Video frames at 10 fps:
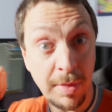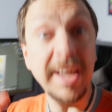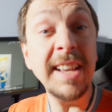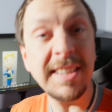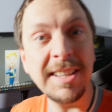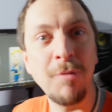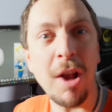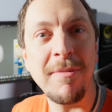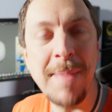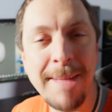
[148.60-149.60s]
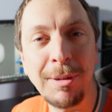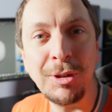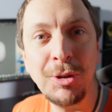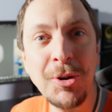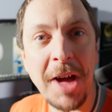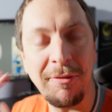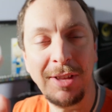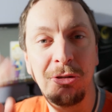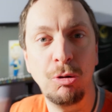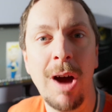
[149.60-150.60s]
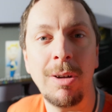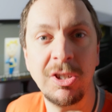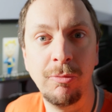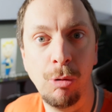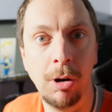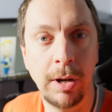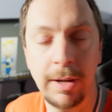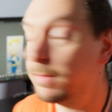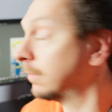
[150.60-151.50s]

This is what I've been able to do after 2 hours of work.